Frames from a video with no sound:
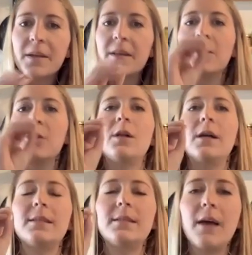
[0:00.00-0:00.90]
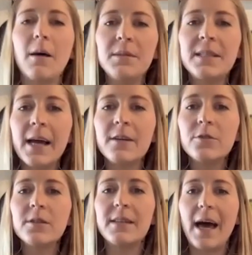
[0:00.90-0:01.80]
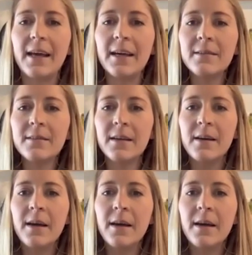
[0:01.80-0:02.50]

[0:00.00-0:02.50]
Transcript: and then you click subtitle settings.